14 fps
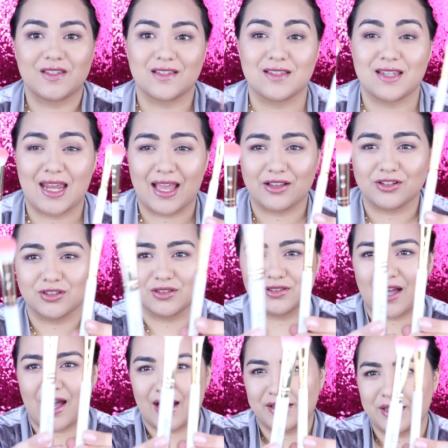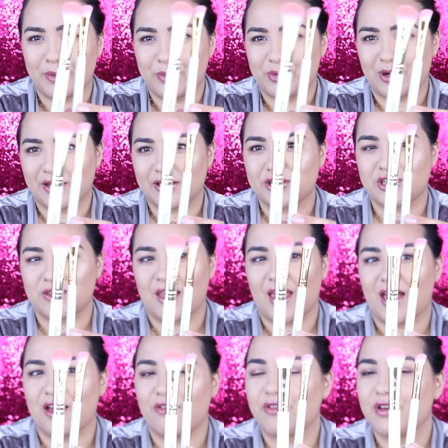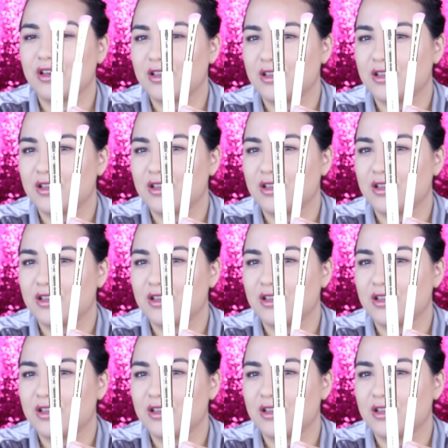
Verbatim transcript: this is an angled eye brush and they have